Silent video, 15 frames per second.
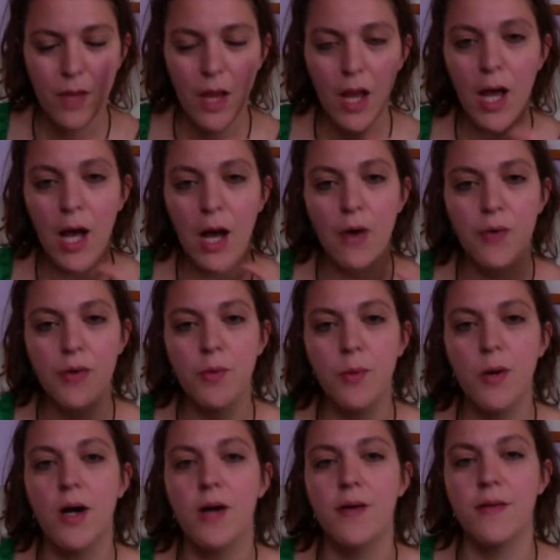how you
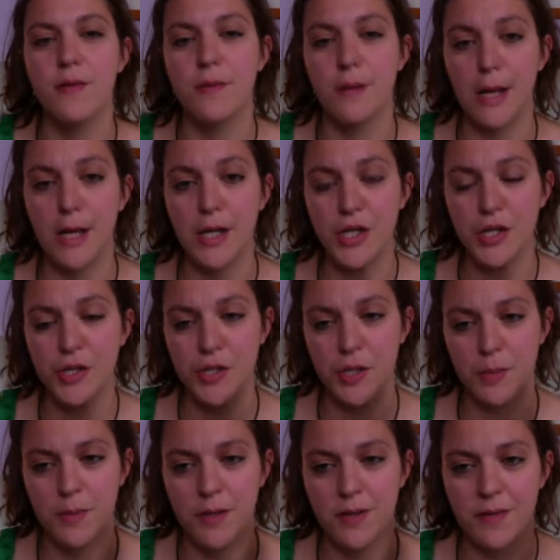were in the
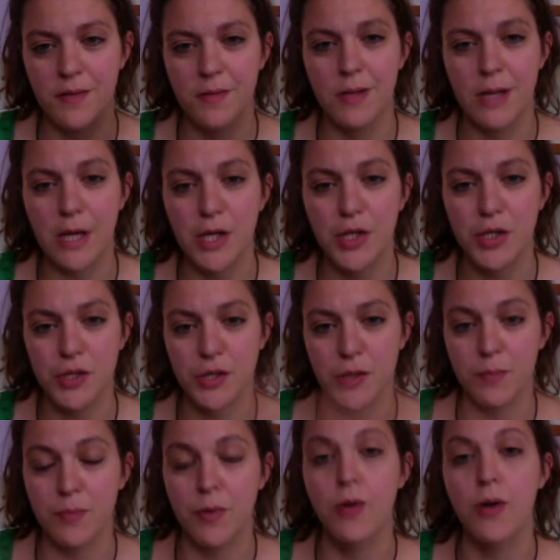relationship, because the
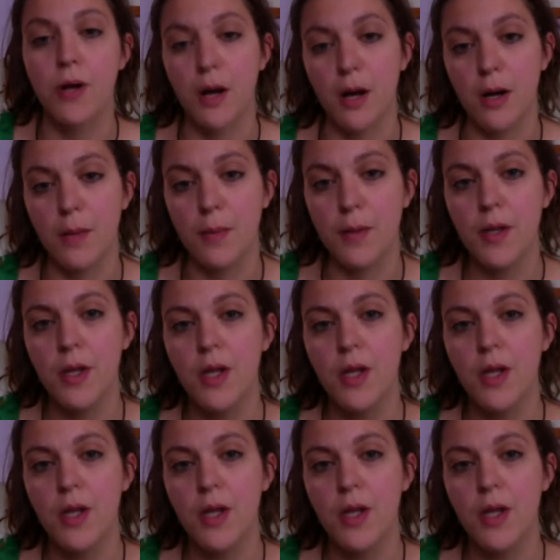relationship broke up.